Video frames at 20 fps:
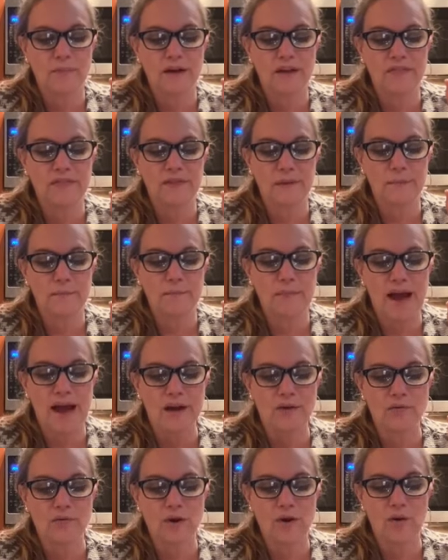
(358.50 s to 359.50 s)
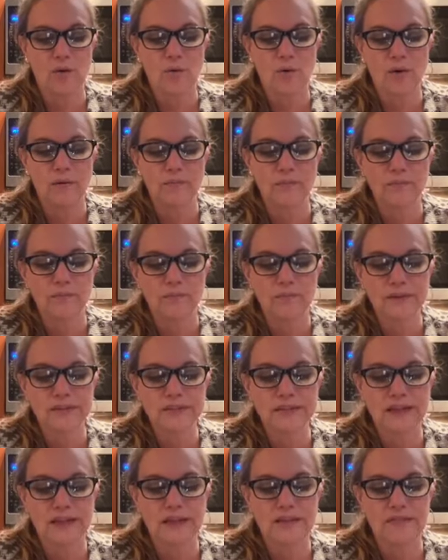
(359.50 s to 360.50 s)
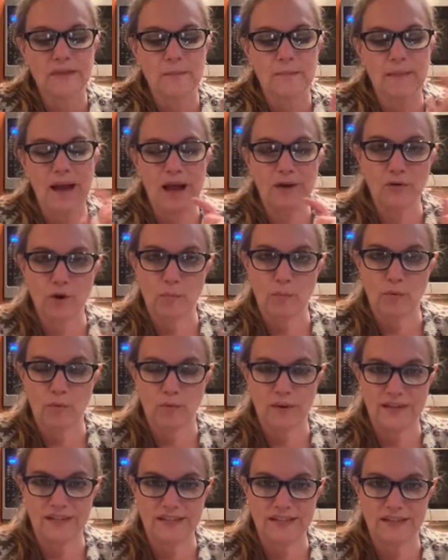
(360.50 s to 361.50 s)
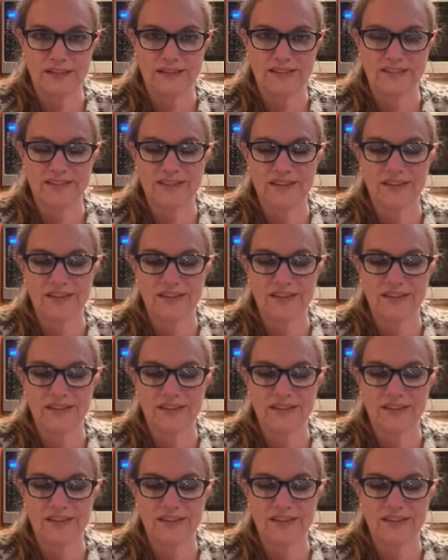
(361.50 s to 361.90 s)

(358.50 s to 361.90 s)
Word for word: the macro. Let's see, the macro baristas.